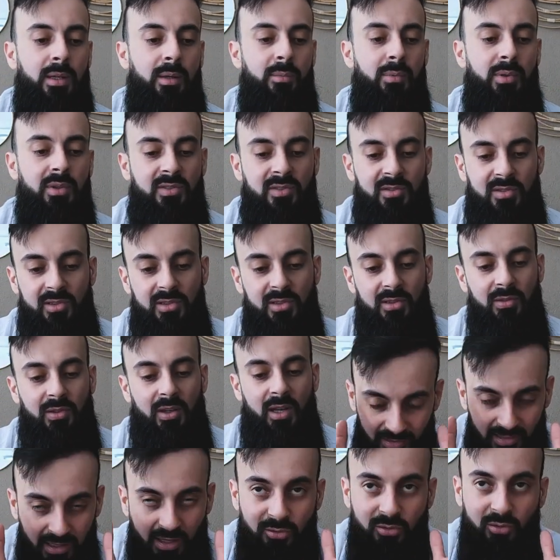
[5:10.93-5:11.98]
but still
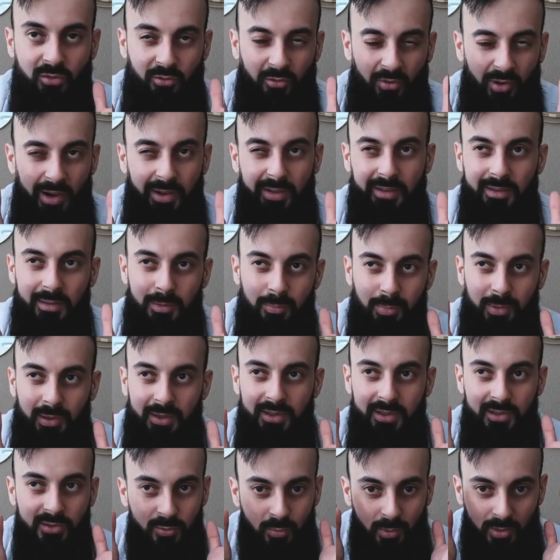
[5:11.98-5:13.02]
I'd like to find a
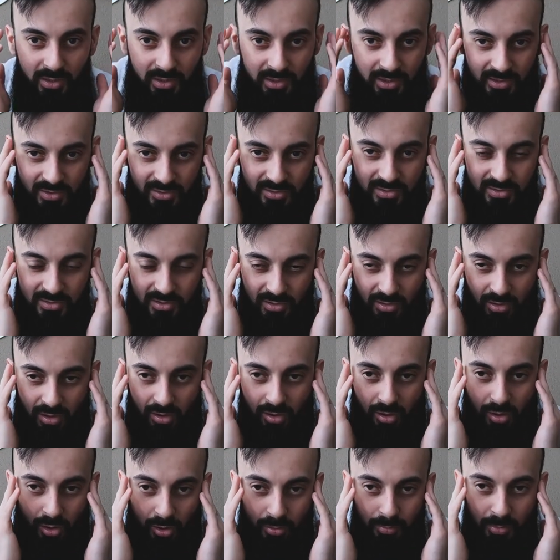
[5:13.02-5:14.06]
place where it's
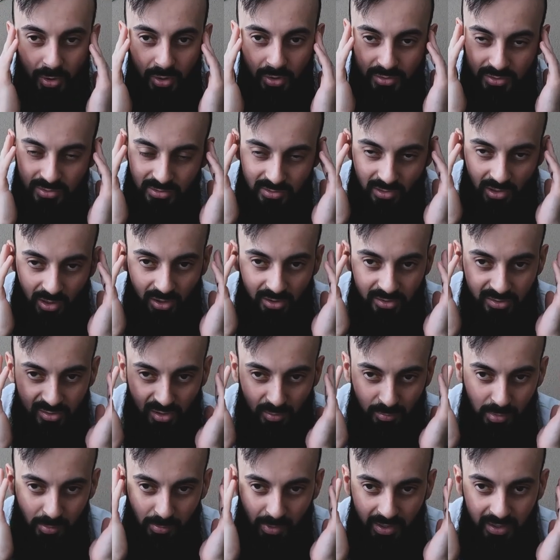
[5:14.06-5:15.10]
almost on
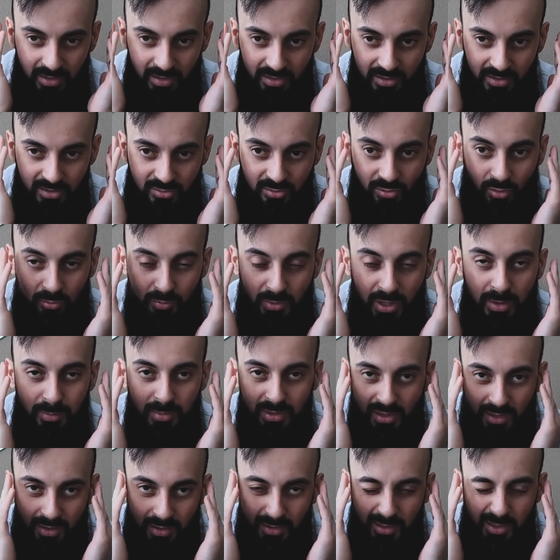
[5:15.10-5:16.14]
top of my ears or maybe
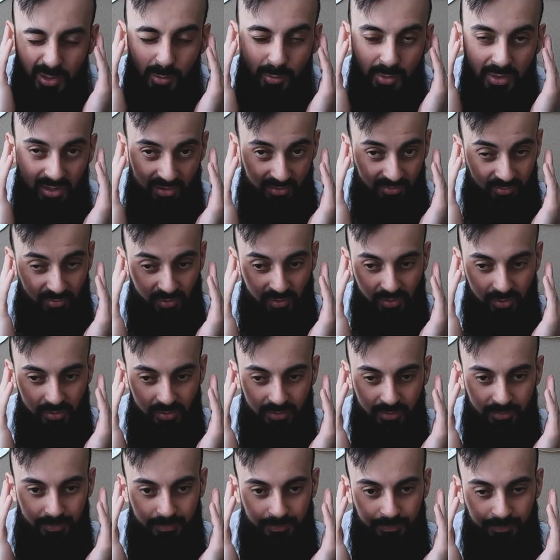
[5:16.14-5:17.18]
a little bit in front.
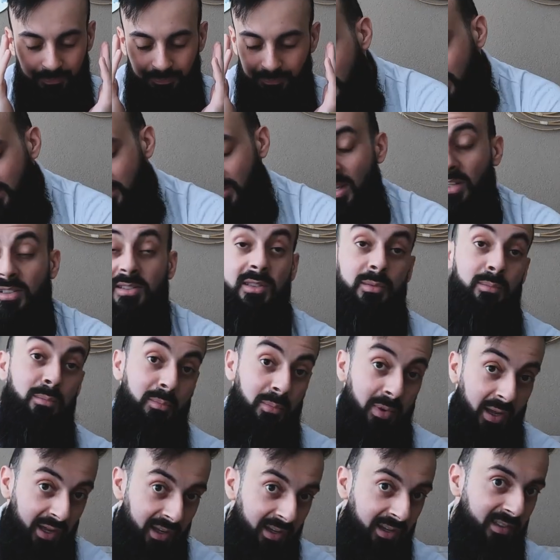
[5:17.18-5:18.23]
That's the
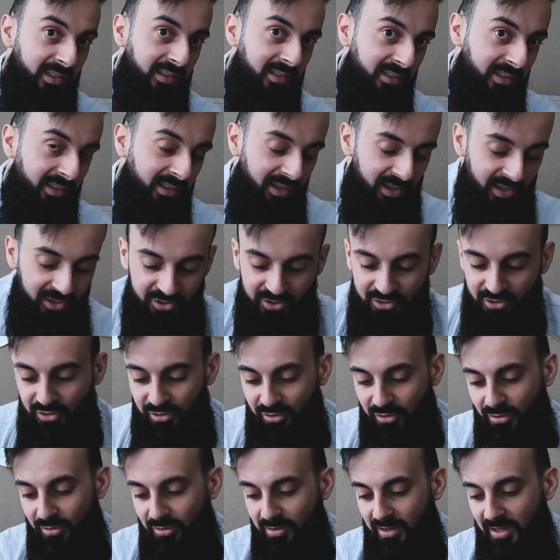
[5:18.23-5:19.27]
main
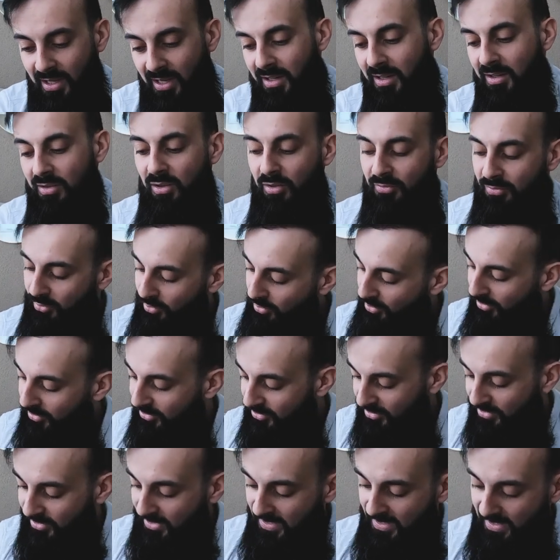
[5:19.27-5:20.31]
issue. And then of
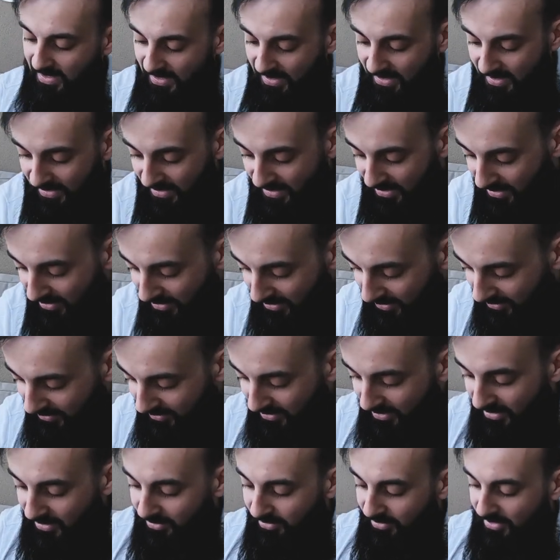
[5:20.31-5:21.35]
course
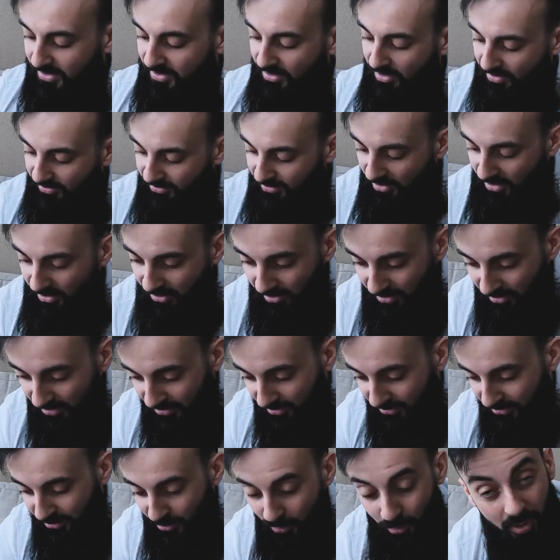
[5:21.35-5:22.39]
getting rid of
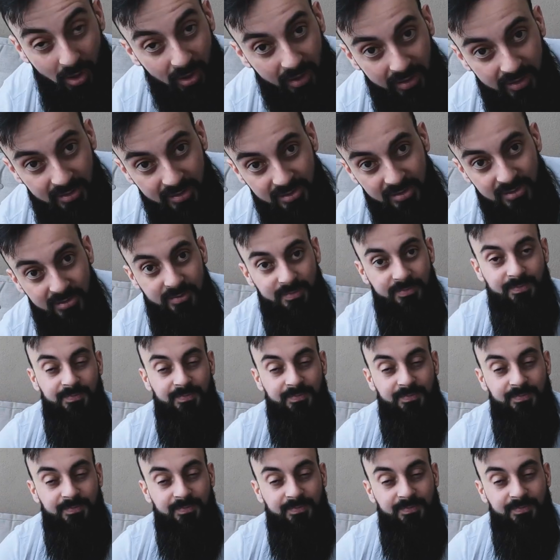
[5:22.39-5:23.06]
all the wires.